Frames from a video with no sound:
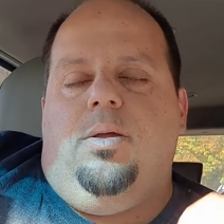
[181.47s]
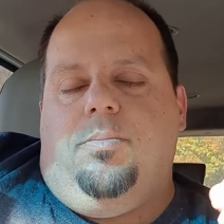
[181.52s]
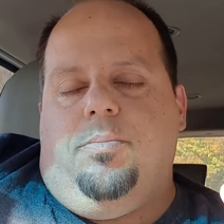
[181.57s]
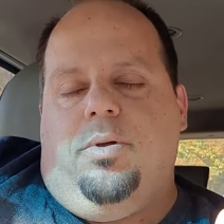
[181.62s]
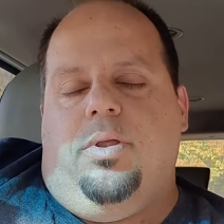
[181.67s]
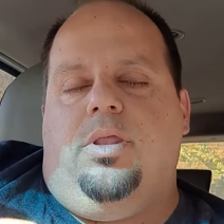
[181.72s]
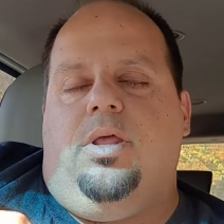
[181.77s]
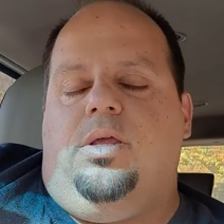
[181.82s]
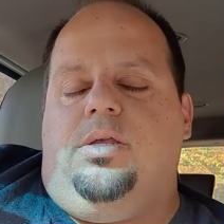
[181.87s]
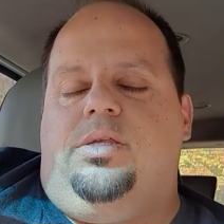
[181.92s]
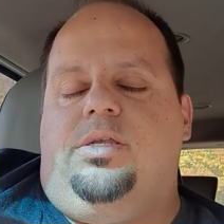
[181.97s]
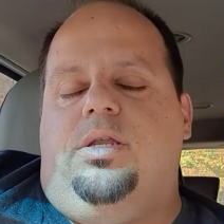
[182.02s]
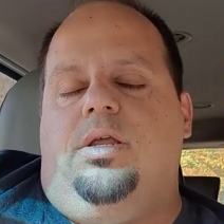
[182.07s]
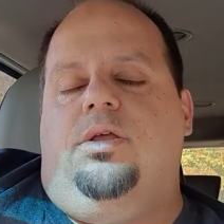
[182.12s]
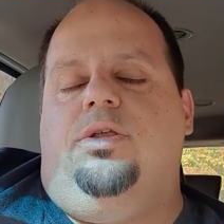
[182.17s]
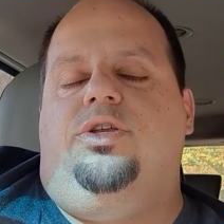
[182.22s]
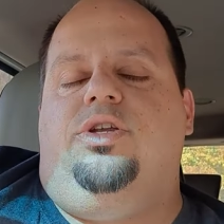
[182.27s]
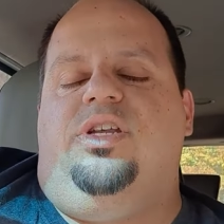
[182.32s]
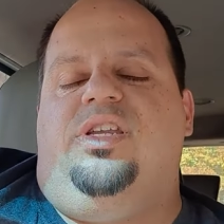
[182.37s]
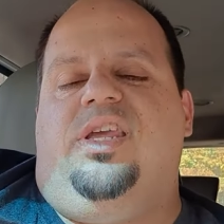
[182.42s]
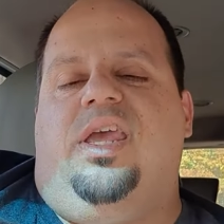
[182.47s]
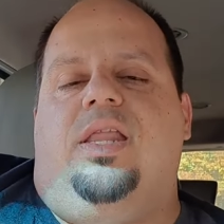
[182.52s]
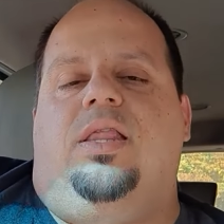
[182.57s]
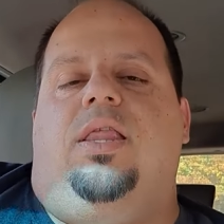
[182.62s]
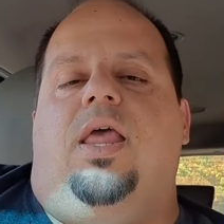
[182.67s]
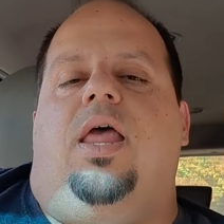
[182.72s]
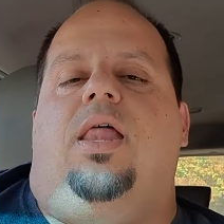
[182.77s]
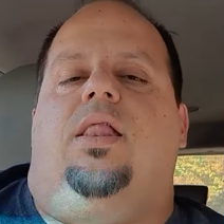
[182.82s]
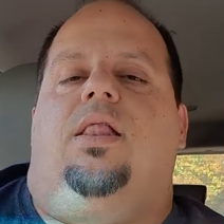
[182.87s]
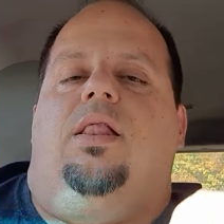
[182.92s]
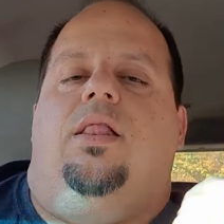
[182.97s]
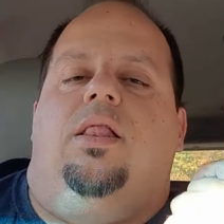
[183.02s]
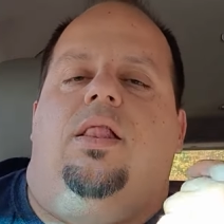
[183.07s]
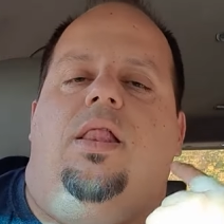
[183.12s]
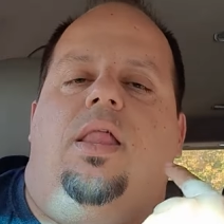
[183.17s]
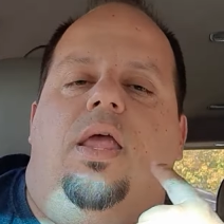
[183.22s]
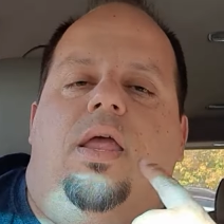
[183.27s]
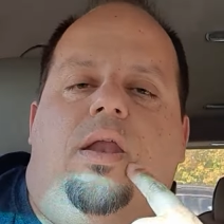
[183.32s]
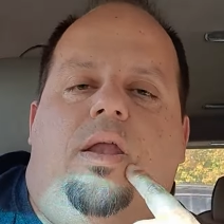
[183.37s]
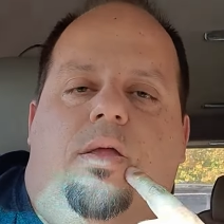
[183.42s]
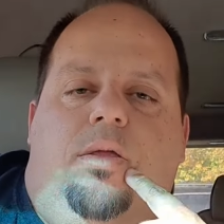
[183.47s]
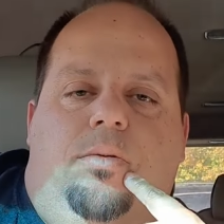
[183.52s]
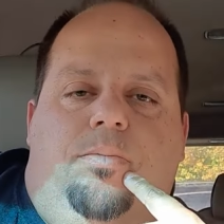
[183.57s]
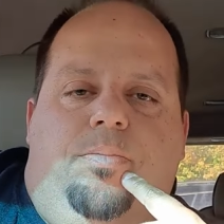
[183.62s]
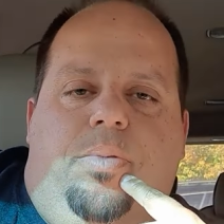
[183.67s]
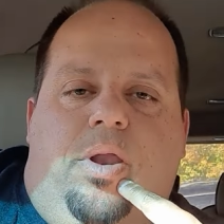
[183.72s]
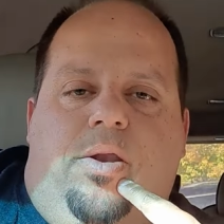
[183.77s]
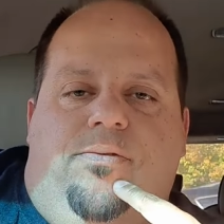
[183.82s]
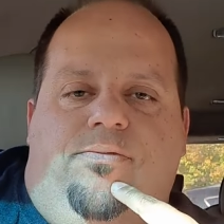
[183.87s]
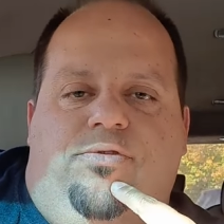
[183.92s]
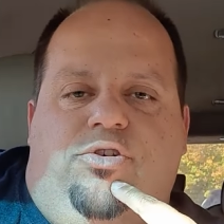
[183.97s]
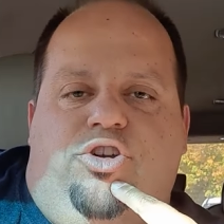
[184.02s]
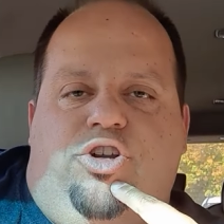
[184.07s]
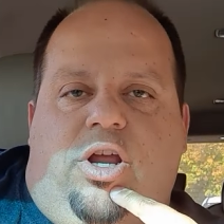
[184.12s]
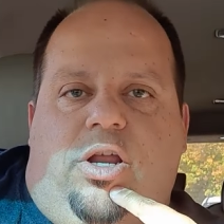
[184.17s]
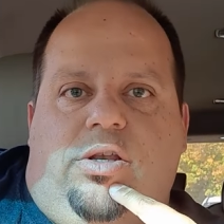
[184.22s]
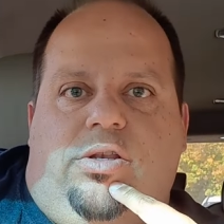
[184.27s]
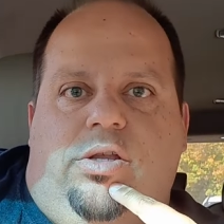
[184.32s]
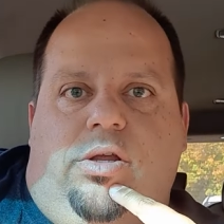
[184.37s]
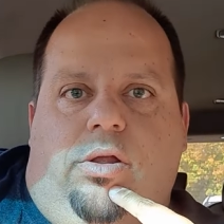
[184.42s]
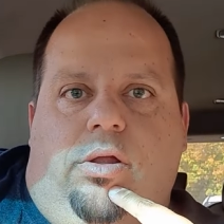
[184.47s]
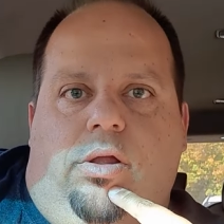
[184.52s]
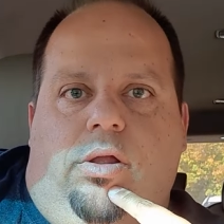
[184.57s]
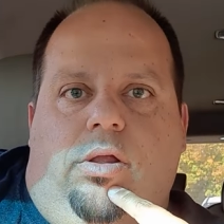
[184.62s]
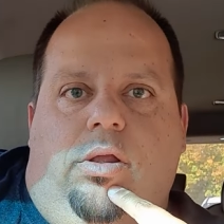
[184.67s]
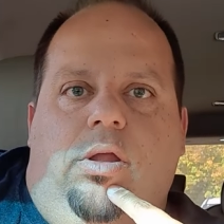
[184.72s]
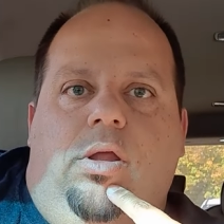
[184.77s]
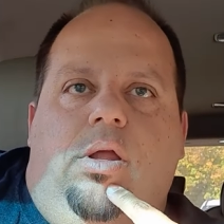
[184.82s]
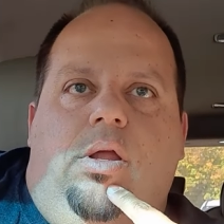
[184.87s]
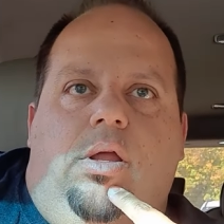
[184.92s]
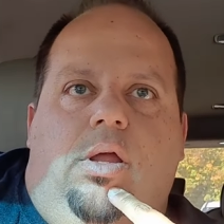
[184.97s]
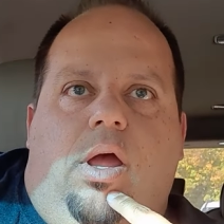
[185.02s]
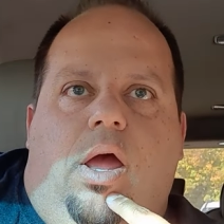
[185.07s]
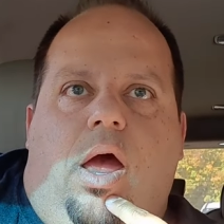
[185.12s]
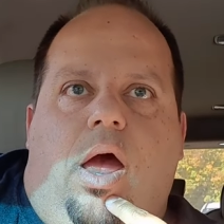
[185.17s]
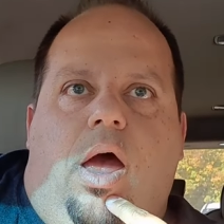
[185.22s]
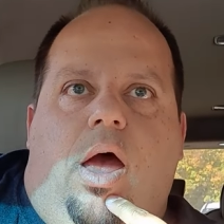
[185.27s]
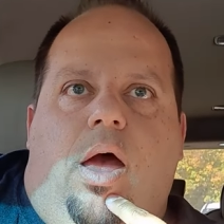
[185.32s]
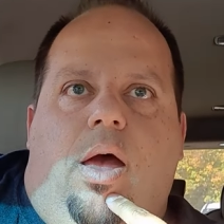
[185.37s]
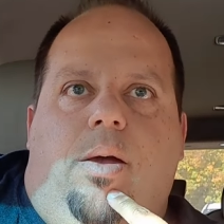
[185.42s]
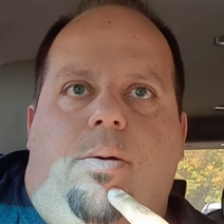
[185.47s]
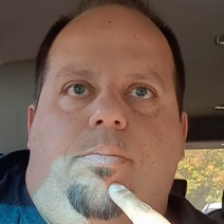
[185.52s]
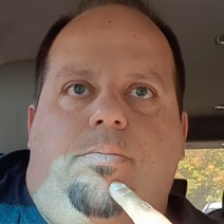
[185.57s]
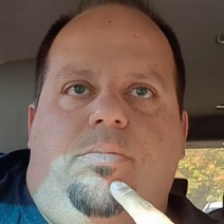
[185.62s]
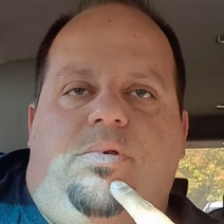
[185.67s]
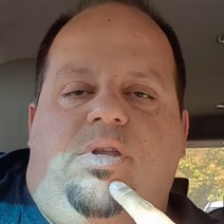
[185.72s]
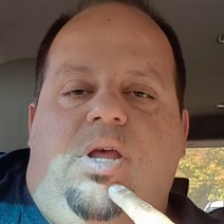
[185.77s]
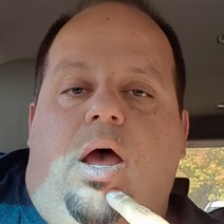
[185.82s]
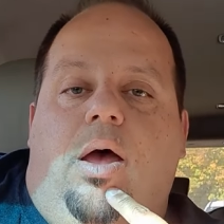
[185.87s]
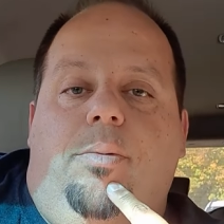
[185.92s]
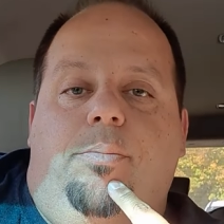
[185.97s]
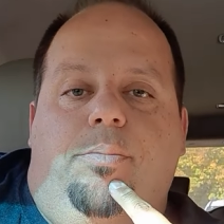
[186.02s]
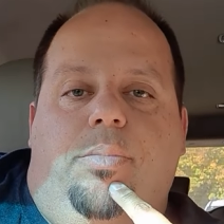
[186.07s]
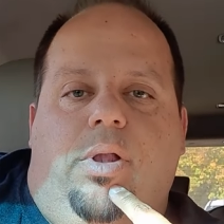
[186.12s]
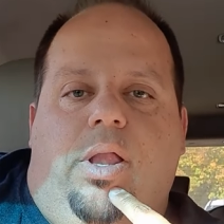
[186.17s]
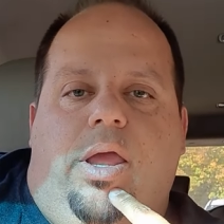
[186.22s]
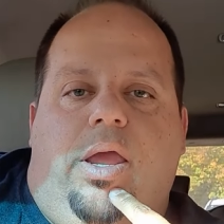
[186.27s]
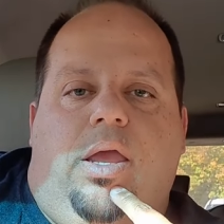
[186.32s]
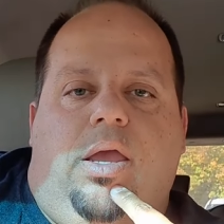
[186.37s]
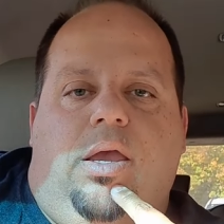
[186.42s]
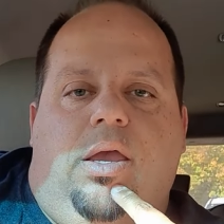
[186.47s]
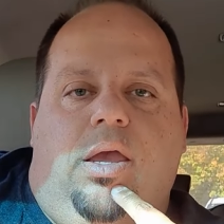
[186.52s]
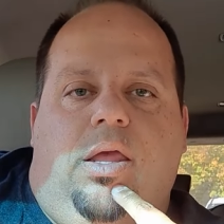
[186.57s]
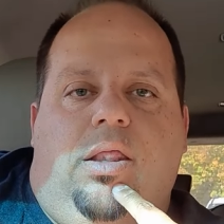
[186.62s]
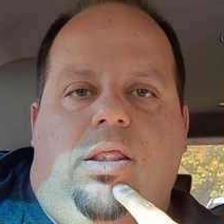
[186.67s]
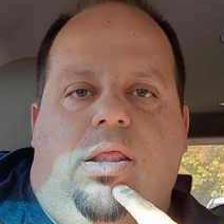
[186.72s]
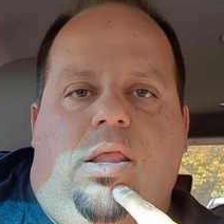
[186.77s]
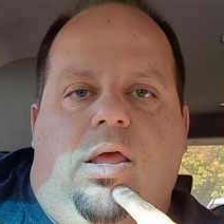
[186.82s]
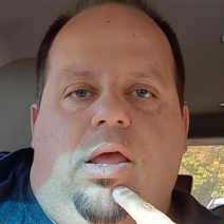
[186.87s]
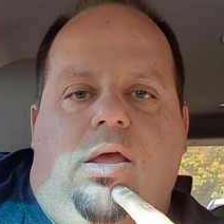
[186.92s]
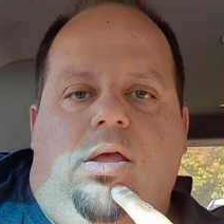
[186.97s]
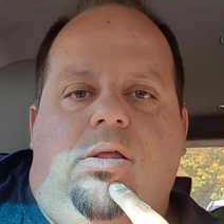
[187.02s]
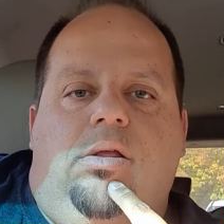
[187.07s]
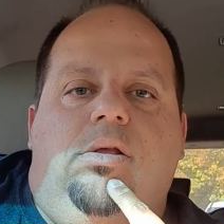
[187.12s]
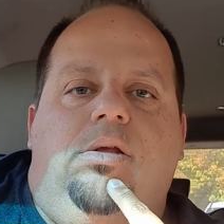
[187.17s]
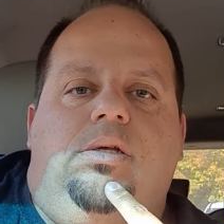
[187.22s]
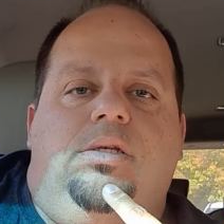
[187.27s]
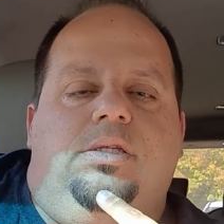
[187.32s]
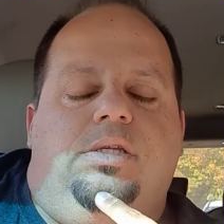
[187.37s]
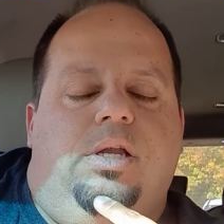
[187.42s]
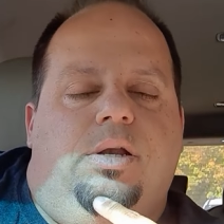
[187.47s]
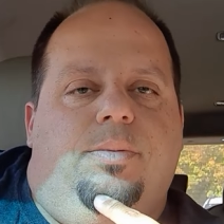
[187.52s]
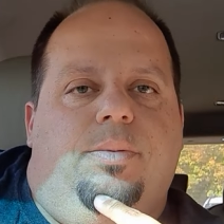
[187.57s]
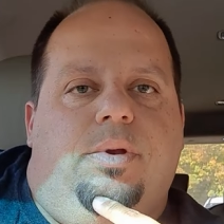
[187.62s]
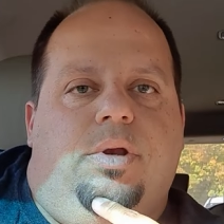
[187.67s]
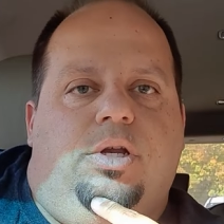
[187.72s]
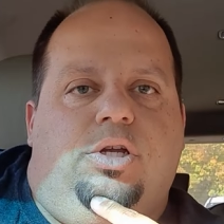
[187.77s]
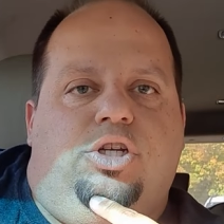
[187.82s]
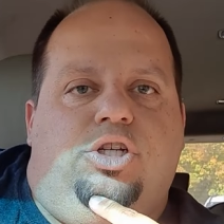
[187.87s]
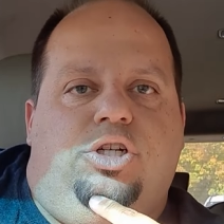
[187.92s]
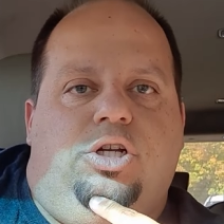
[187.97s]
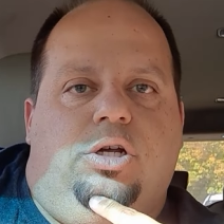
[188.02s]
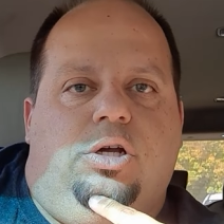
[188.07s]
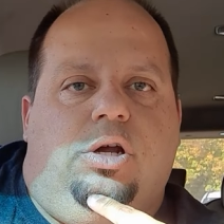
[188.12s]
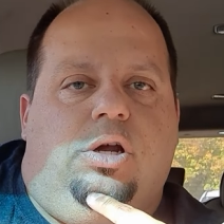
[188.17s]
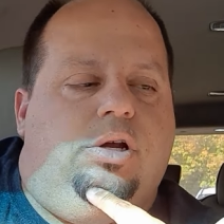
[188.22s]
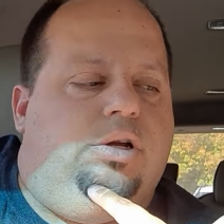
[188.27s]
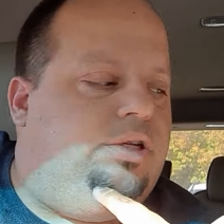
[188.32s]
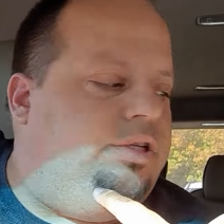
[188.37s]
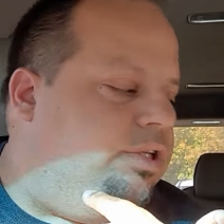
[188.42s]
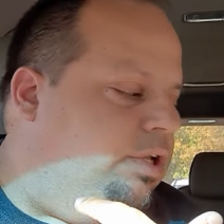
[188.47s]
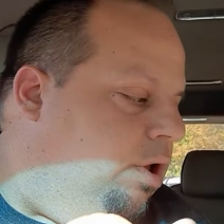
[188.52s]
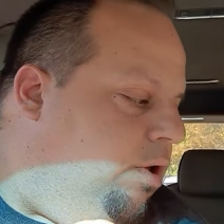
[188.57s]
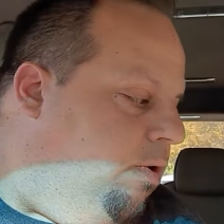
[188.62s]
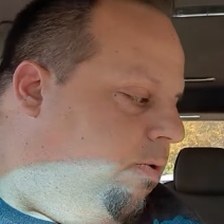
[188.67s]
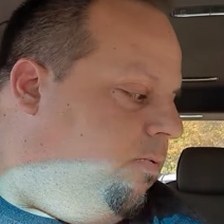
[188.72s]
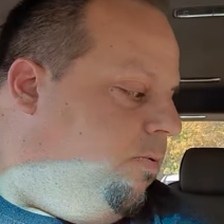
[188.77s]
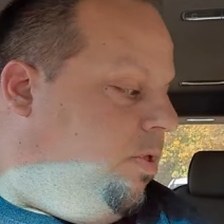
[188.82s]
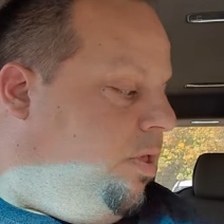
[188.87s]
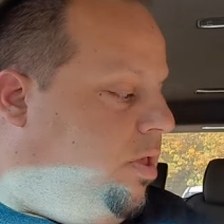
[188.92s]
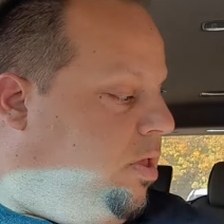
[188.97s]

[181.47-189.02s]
but they'll still just get that little bit of gentle tumbling in the cinnamon and sugar. So,